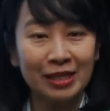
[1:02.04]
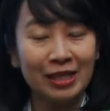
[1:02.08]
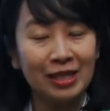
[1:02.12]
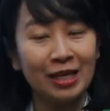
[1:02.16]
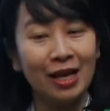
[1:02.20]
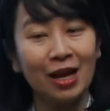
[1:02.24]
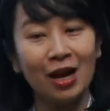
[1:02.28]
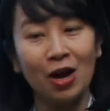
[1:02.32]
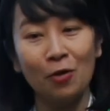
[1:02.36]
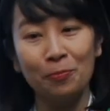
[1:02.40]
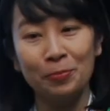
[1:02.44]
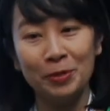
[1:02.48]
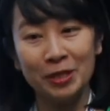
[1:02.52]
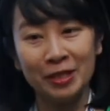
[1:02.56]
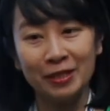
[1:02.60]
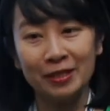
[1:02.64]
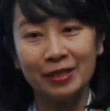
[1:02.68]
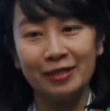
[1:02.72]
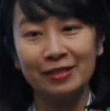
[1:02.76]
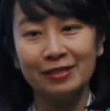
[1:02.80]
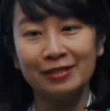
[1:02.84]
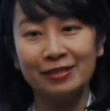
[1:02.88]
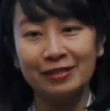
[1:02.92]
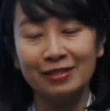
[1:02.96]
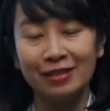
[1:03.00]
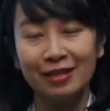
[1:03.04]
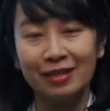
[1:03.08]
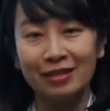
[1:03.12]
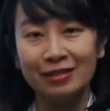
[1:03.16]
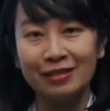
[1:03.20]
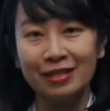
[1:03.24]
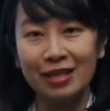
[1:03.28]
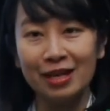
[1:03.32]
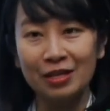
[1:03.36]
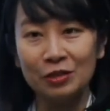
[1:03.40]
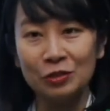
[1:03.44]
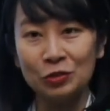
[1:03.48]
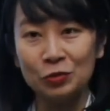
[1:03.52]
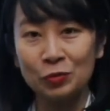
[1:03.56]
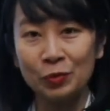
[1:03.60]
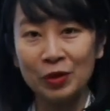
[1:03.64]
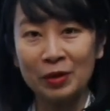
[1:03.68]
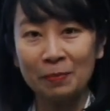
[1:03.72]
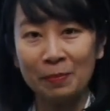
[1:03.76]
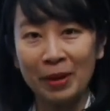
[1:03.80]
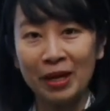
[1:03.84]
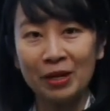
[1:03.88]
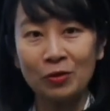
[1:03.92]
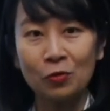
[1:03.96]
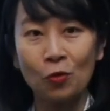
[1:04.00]
opinions, there are three
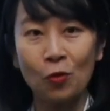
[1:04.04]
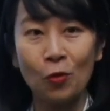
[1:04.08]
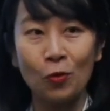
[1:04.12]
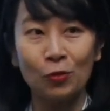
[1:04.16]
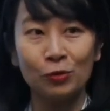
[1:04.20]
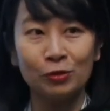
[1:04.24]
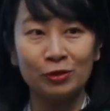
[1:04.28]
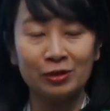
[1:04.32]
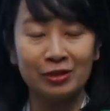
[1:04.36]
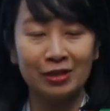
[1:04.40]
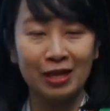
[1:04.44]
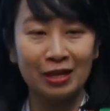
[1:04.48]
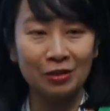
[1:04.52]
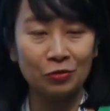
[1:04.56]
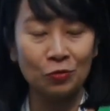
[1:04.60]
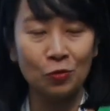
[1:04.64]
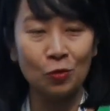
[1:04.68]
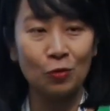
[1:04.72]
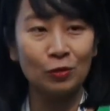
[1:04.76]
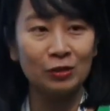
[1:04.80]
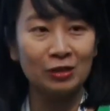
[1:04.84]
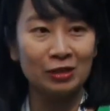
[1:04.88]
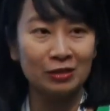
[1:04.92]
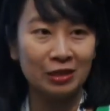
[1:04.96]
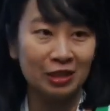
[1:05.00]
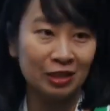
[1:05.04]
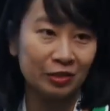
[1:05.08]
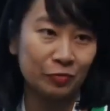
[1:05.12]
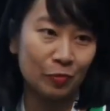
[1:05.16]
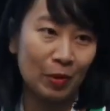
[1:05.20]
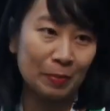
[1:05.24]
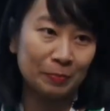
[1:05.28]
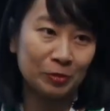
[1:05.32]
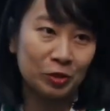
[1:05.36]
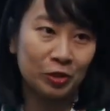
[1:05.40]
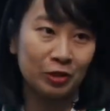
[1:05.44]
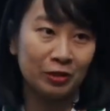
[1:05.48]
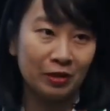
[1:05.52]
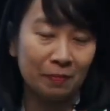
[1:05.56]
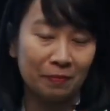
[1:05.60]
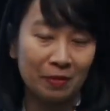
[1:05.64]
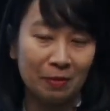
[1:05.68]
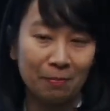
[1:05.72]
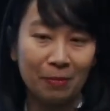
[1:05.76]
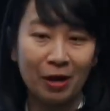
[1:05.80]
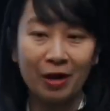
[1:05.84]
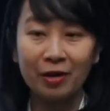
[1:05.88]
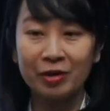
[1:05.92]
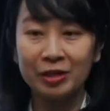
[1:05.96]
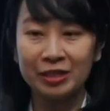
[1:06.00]
main causes that cause the disruption of the
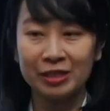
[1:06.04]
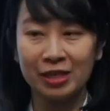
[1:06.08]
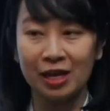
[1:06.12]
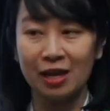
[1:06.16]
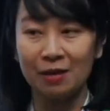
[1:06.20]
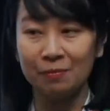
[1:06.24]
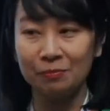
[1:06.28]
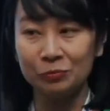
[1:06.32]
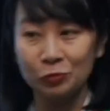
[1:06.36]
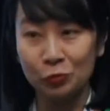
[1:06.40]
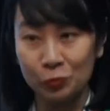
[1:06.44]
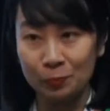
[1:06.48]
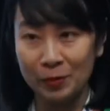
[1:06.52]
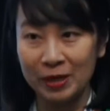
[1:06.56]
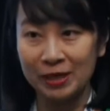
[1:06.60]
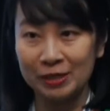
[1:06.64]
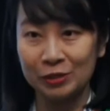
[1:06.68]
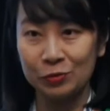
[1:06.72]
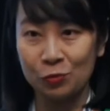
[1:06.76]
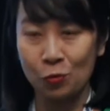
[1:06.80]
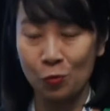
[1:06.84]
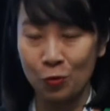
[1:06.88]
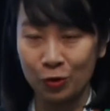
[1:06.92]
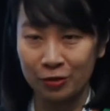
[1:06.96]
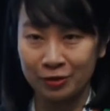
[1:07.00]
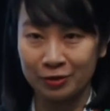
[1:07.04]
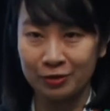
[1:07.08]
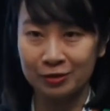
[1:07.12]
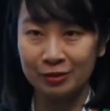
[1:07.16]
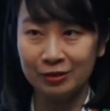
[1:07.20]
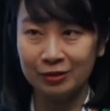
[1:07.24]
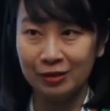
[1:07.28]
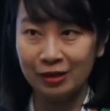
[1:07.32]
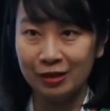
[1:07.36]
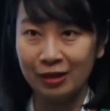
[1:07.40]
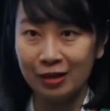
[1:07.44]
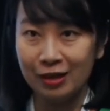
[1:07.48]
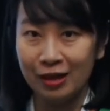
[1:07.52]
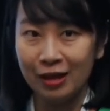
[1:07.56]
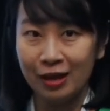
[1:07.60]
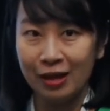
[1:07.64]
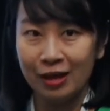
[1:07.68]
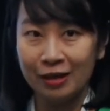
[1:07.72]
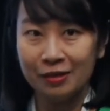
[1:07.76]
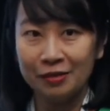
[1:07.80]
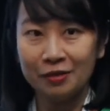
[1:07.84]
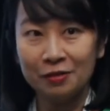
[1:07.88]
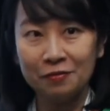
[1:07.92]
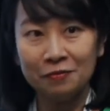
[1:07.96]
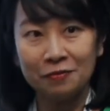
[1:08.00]
maritime rule-based order.
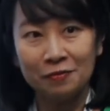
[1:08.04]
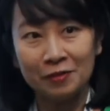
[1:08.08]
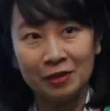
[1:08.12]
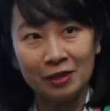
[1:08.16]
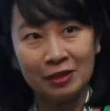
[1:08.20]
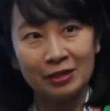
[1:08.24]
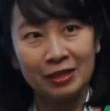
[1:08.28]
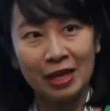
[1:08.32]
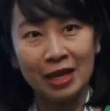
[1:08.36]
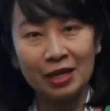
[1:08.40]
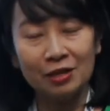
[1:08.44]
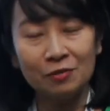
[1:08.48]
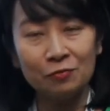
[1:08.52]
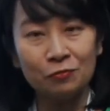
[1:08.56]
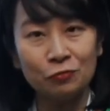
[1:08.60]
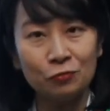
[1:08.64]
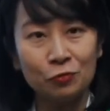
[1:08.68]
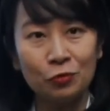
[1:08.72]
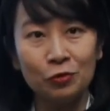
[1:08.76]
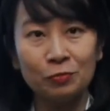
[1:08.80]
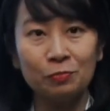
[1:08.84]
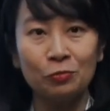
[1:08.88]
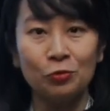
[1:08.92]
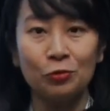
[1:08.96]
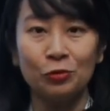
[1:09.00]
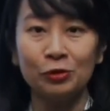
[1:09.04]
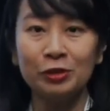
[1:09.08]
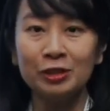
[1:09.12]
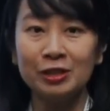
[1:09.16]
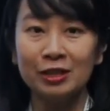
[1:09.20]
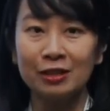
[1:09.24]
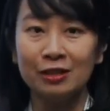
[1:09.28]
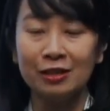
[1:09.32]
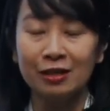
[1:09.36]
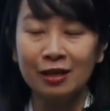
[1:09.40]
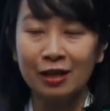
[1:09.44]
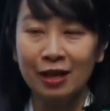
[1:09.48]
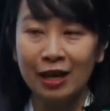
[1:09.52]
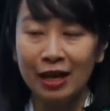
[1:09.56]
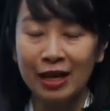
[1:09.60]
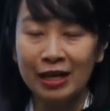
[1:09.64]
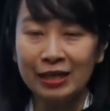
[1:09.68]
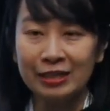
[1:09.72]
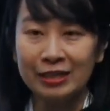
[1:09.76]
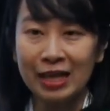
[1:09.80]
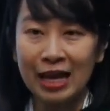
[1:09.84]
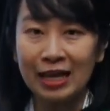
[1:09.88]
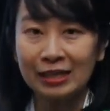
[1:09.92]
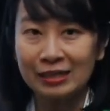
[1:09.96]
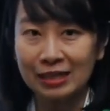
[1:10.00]
The first and foremost is
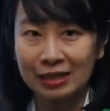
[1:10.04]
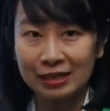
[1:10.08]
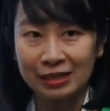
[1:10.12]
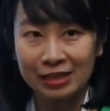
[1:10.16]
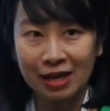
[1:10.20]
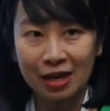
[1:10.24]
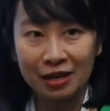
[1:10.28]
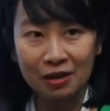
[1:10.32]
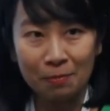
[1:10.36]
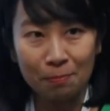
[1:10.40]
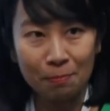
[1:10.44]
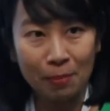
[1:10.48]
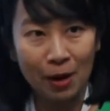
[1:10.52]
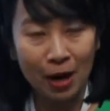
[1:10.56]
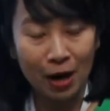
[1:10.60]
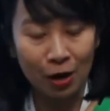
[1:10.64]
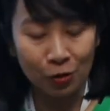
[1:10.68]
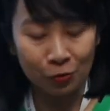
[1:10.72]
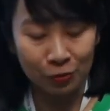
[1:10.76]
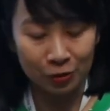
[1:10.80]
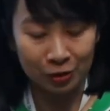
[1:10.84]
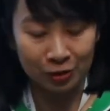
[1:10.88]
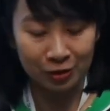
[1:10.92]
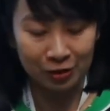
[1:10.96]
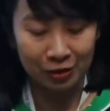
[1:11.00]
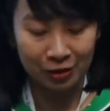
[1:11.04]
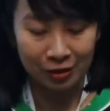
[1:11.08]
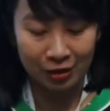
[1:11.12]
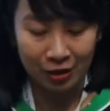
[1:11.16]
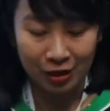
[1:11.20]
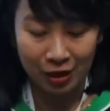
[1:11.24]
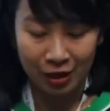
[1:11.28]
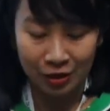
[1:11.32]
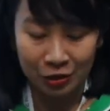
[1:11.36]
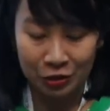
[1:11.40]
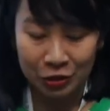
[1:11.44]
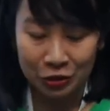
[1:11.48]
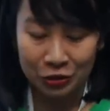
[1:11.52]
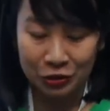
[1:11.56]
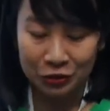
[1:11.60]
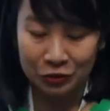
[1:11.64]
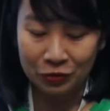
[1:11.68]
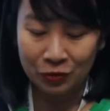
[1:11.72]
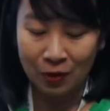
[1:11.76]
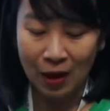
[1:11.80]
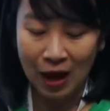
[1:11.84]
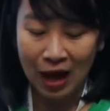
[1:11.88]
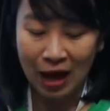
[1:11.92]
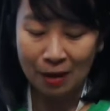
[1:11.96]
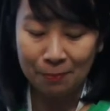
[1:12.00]
the exercise of power to
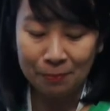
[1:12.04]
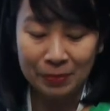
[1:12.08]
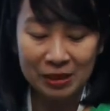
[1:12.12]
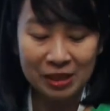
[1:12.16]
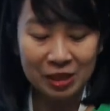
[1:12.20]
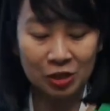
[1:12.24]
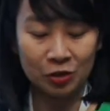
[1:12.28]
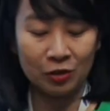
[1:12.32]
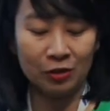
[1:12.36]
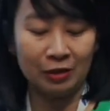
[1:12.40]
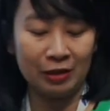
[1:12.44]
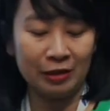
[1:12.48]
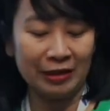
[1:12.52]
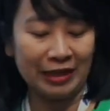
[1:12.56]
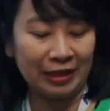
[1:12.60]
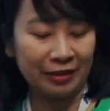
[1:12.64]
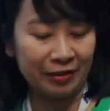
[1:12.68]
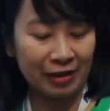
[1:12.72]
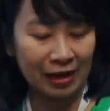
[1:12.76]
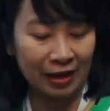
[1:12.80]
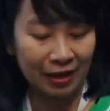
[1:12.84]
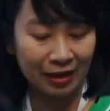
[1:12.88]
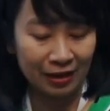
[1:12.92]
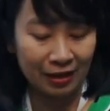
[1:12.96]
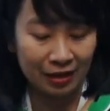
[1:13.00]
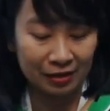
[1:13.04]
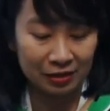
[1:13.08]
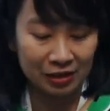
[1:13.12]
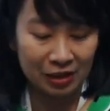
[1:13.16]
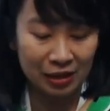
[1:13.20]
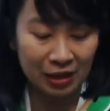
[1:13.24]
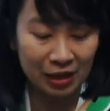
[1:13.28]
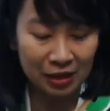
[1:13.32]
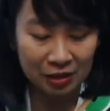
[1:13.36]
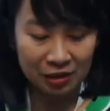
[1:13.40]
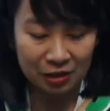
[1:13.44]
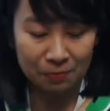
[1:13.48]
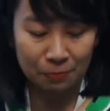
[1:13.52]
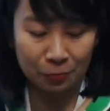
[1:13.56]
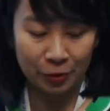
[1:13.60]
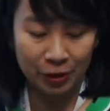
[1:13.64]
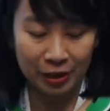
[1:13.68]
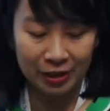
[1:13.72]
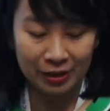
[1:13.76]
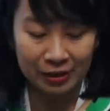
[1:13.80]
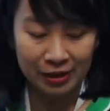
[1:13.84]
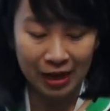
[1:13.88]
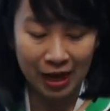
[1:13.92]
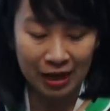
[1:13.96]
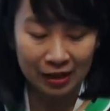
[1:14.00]
arbitrarily
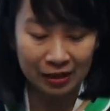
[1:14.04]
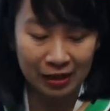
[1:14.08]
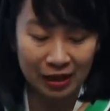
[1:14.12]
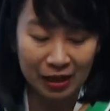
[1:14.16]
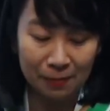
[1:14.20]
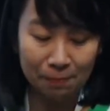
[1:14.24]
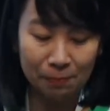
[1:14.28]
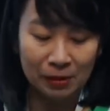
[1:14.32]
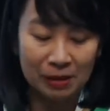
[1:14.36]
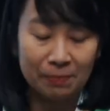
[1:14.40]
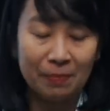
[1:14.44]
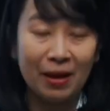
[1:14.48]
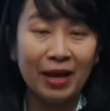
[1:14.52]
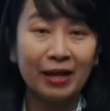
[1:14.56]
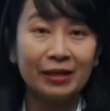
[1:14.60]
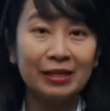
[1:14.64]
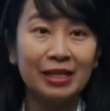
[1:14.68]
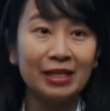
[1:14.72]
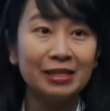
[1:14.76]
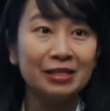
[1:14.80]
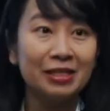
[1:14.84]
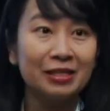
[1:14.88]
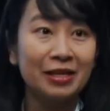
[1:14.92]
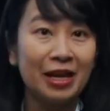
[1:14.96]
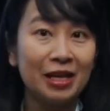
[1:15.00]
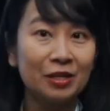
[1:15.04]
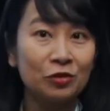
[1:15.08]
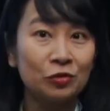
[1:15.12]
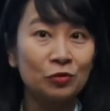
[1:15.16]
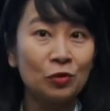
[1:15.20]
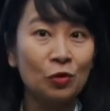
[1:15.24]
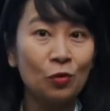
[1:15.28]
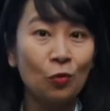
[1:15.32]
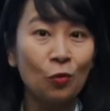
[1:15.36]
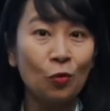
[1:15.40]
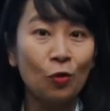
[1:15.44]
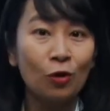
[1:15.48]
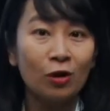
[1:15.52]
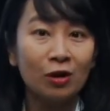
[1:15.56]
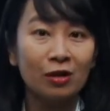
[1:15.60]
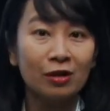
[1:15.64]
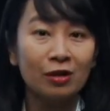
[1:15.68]
interpret and implement international law.